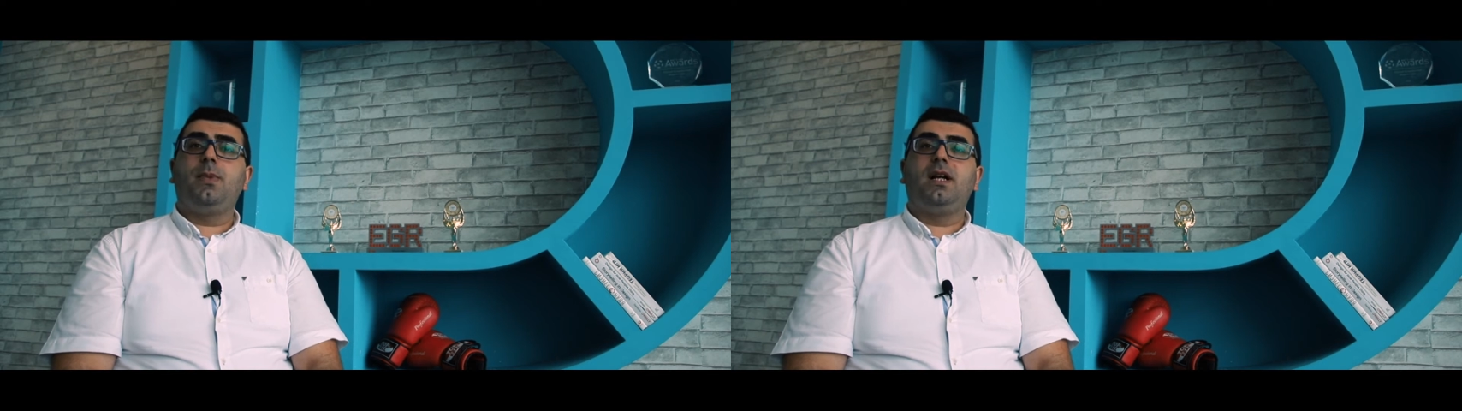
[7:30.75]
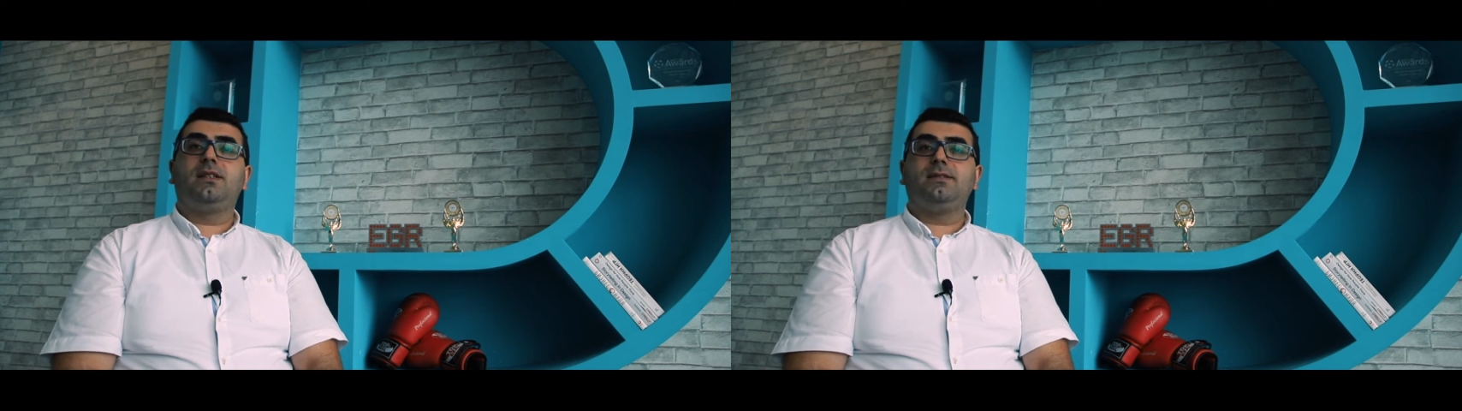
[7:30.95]

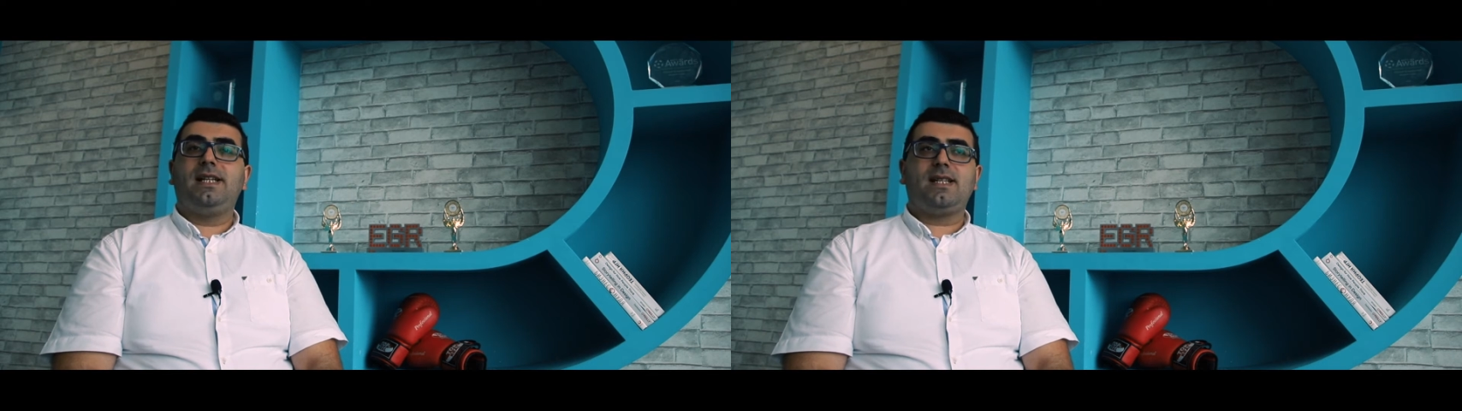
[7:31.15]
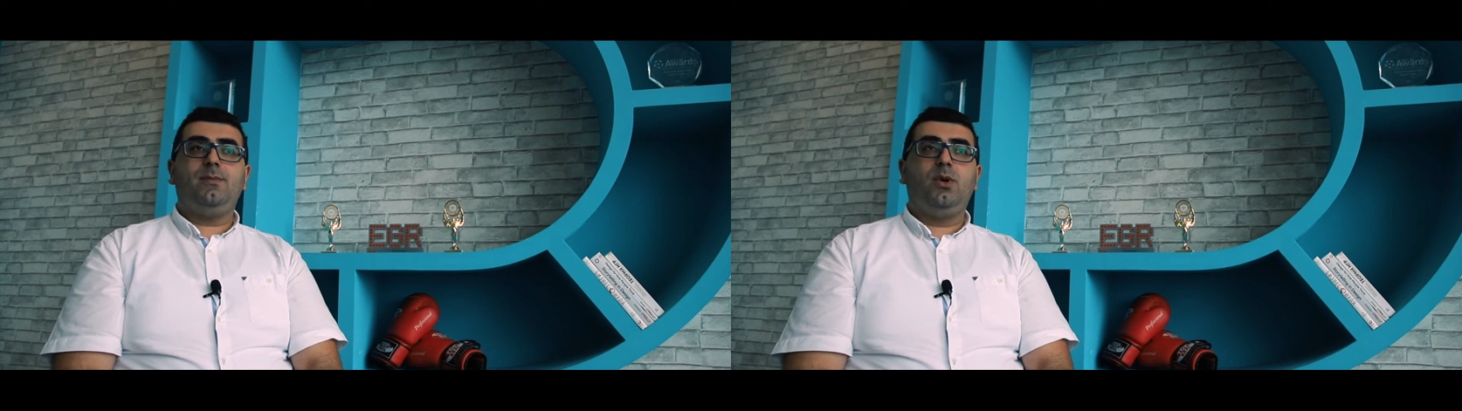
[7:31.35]
But
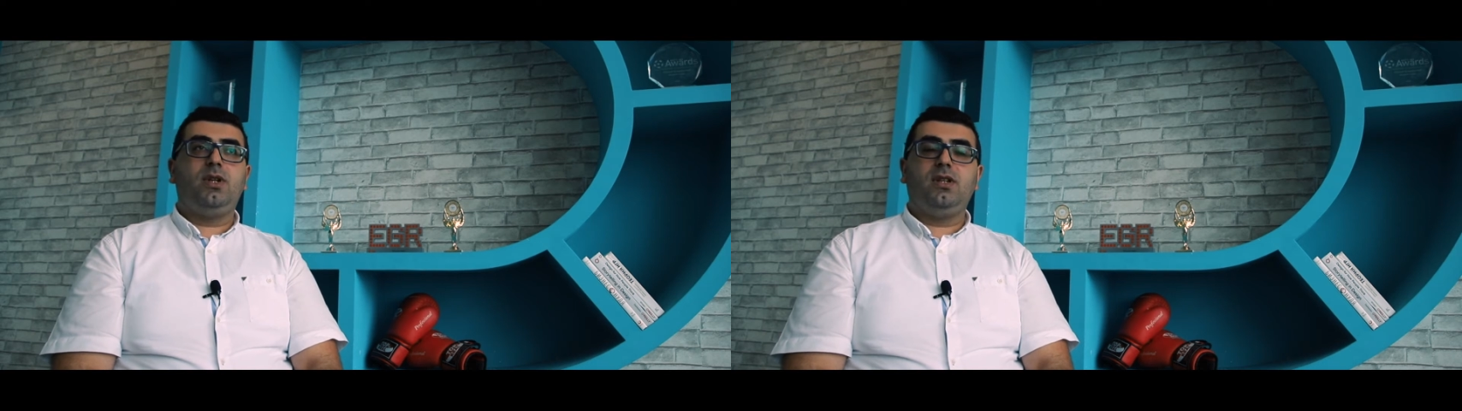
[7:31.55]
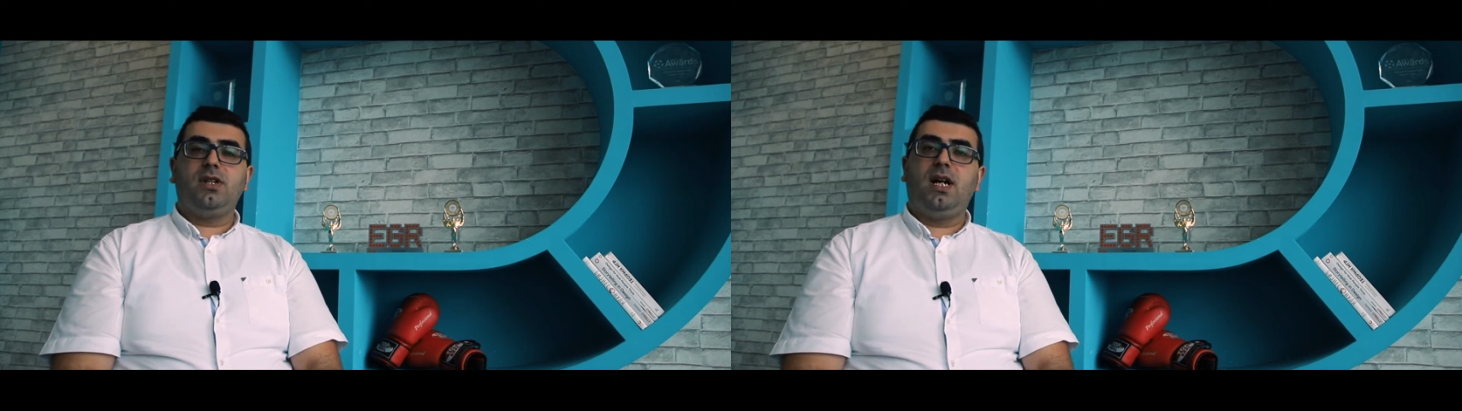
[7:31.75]
at some
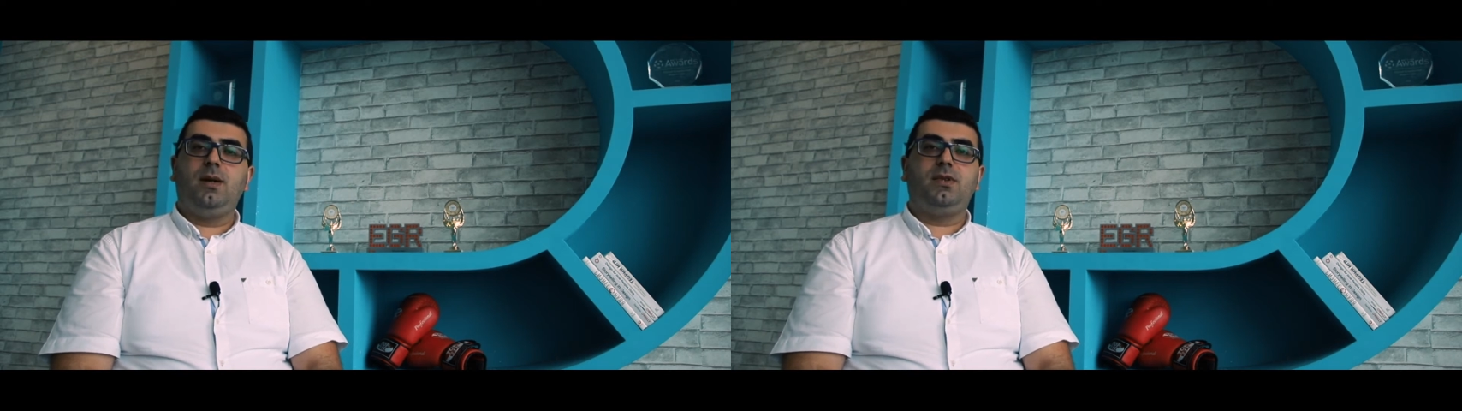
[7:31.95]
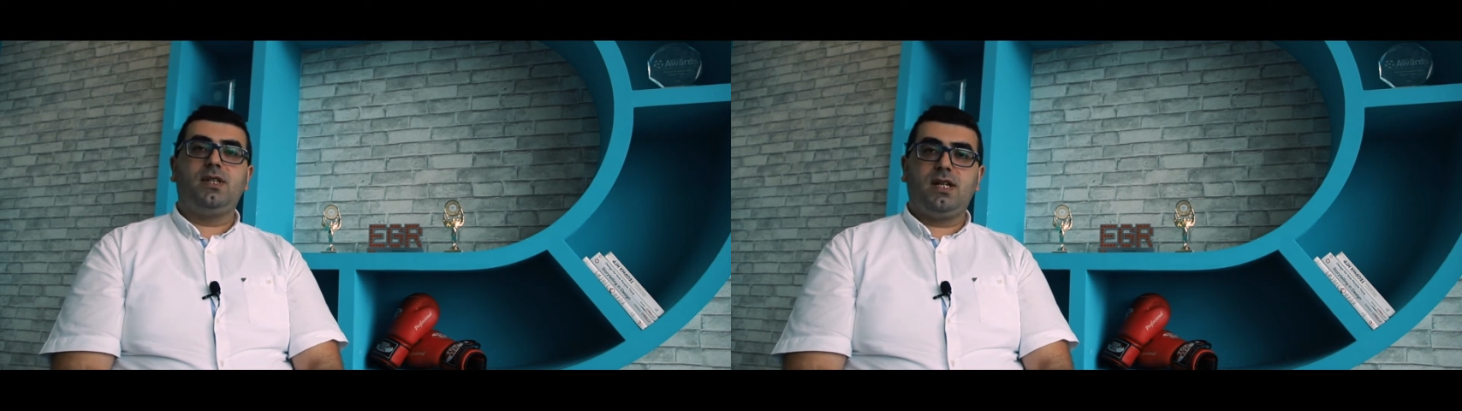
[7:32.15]
point in time, these